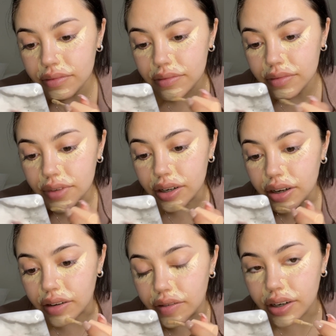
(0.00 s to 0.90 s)
or
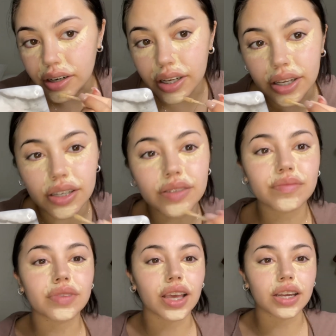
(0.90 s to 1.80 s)
covered it.
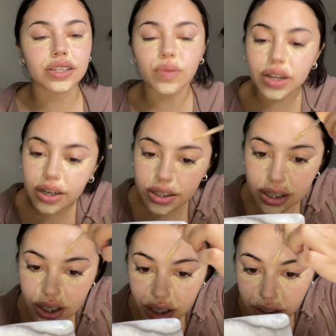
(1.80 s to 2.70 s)
Like, I just wanted it to
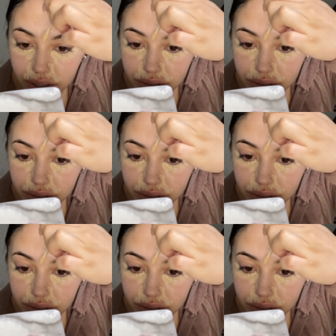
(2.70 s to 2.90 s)
heal.